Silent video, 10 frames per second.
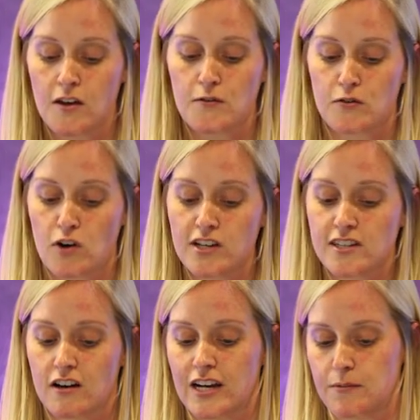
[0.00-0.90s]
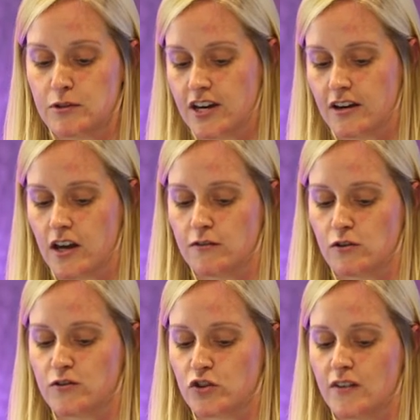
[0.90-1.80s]
For us, our labour
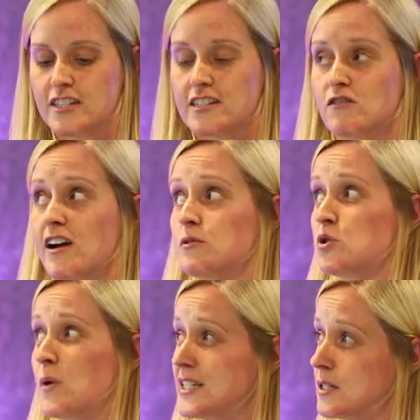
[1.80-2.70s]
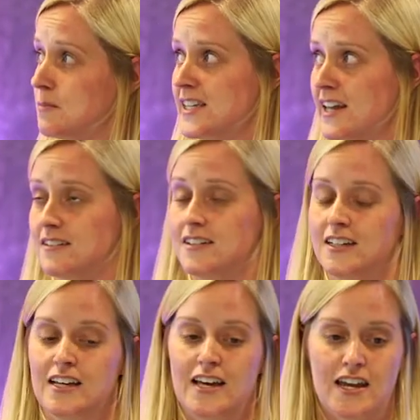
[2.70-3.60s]
turnover of drivers is around 20%.
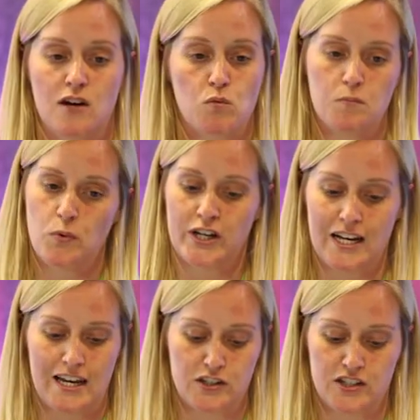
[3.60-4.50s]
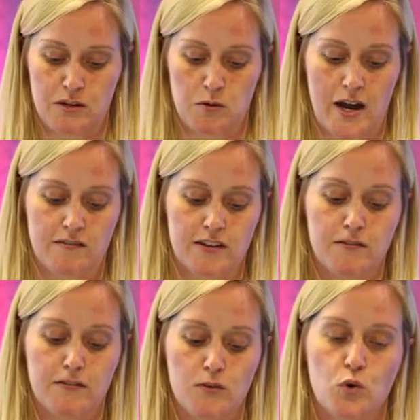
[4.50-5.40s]
And at one point last year, we were having
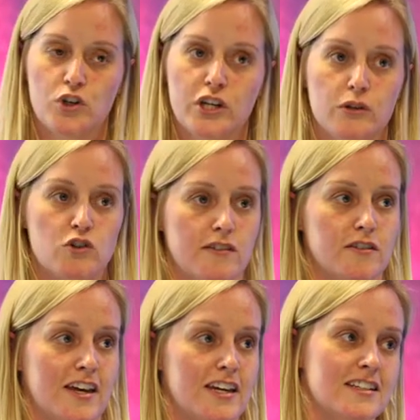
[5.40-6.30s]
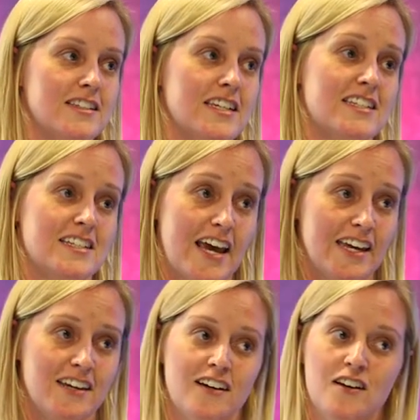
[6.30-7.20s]
4 new driver vacancies a
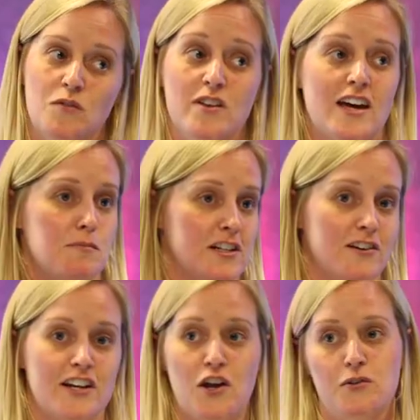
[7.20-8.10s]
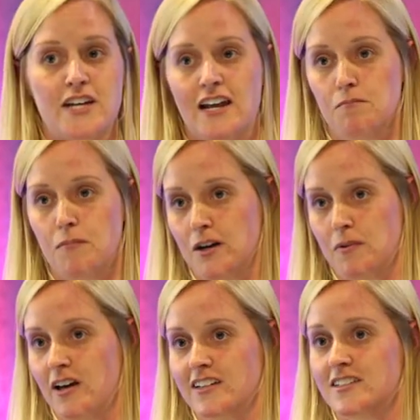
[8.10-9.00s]
day with absolutely no talent
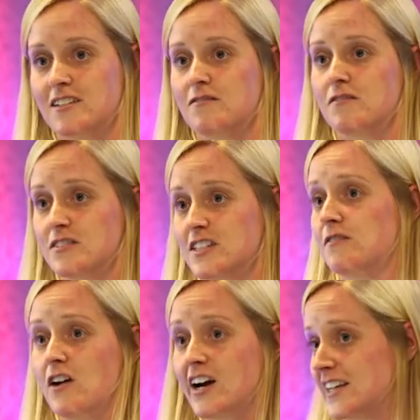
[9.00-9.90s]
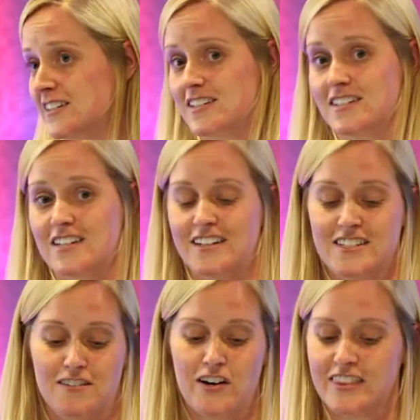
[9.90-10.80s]
pipeline to find
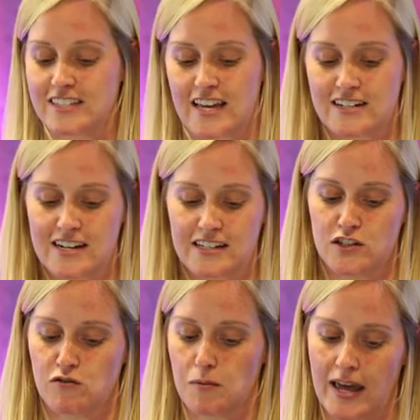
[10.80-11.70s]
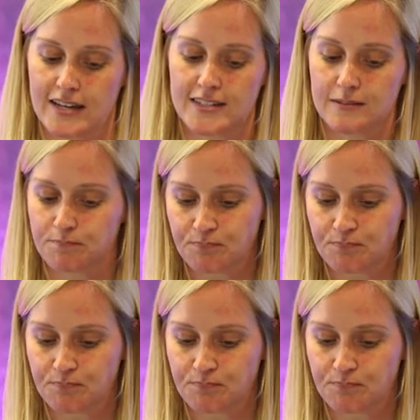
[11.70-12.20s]
these candidates to replace.